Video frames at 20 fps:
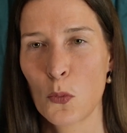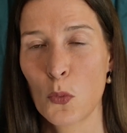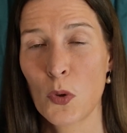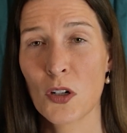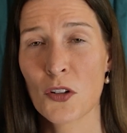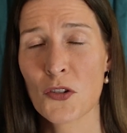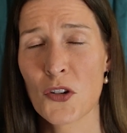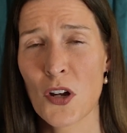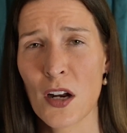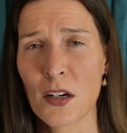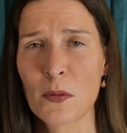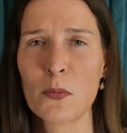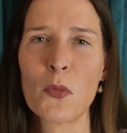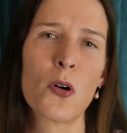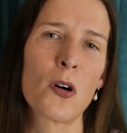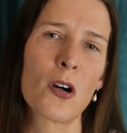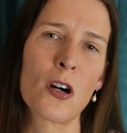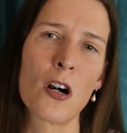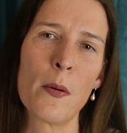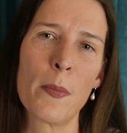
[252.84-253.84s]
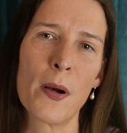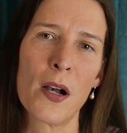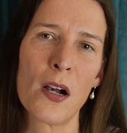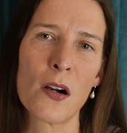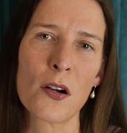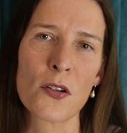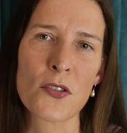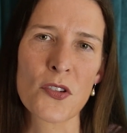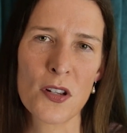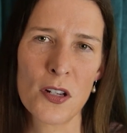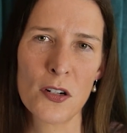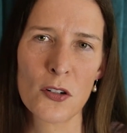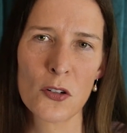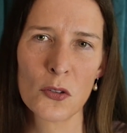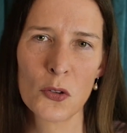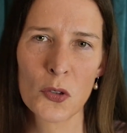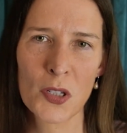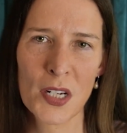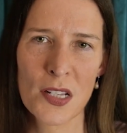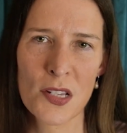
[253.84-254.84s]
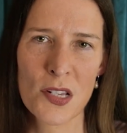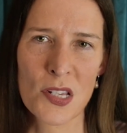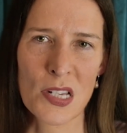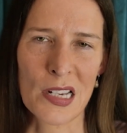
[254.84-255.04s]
We'll talk more about interleukin